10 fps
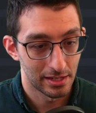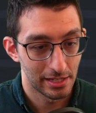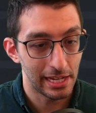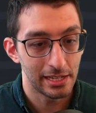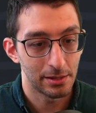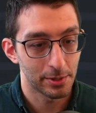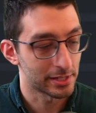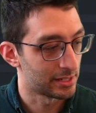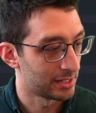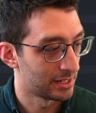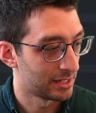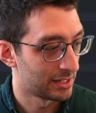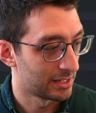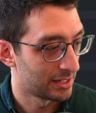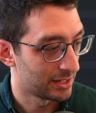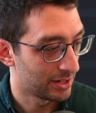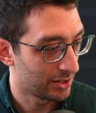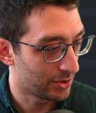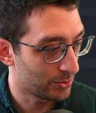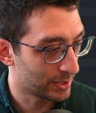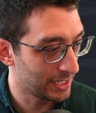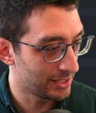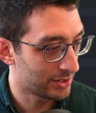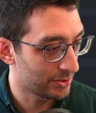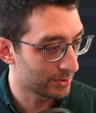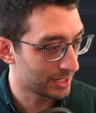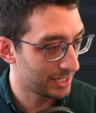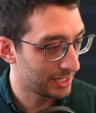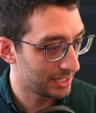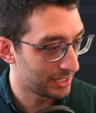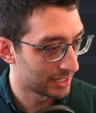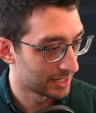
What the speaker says: Yeah, it worked. Okie dokie.